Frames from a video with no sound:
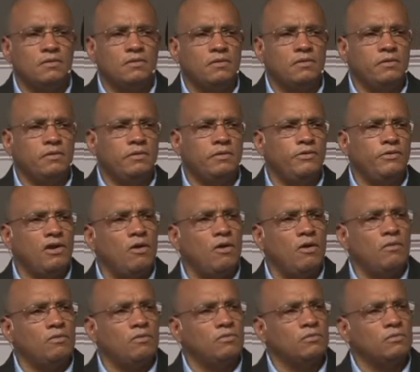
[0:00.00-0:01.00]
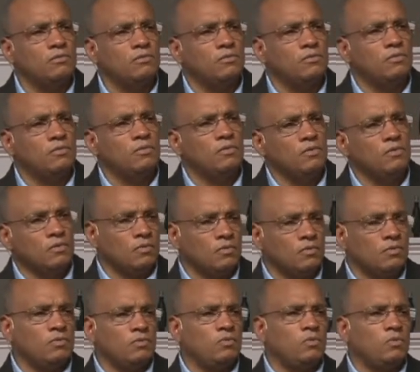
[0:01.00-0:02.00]
You know,
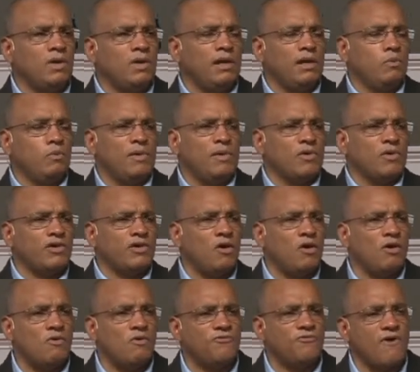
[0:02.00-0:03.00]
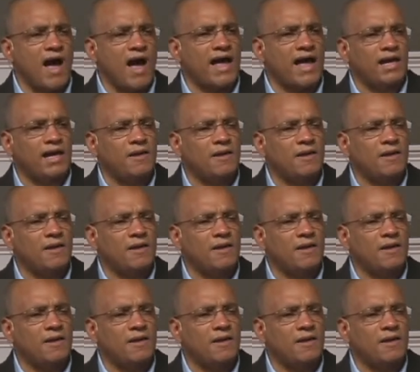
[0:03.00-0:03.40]
we were told on Friday